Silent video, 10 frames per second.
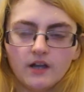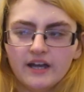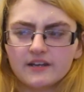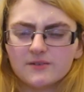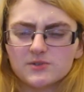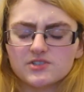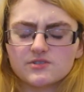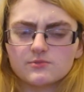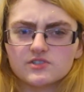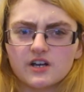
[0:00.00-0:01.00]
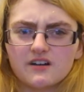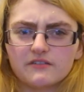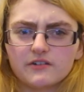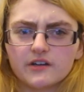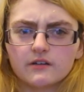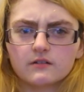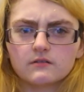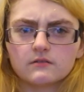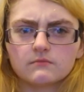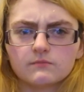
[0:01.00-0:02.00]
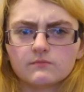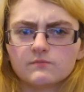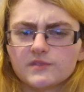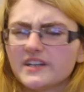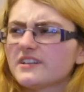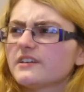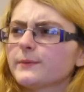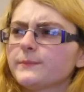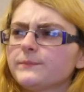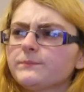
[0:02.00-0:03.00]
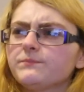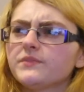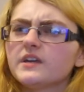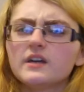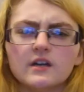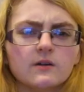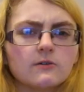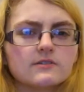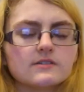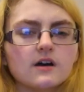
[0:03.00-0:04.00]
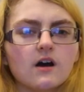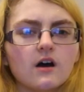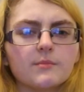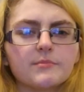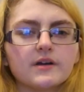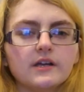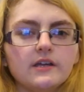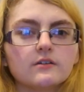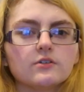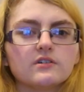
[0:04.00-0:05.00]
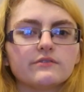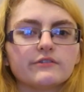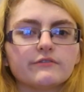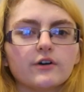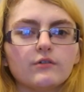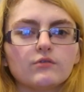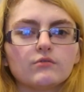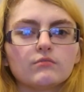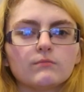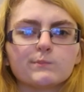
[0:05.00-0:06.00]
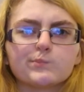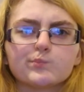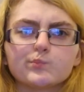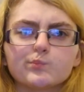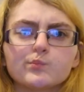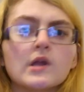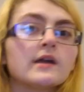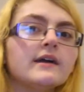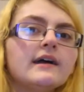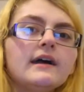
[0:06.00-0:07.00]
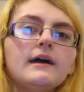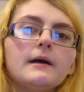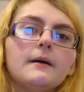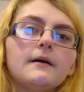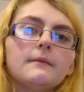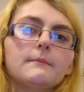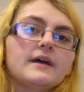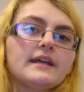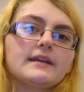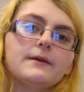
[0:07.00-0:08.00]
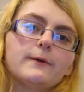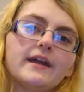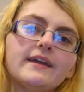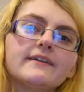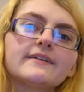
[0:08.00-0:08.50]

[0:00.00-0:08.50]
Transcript: I know, which is more terrifying. I don't know. What's the harm a monkey can do with a phone? But anyway...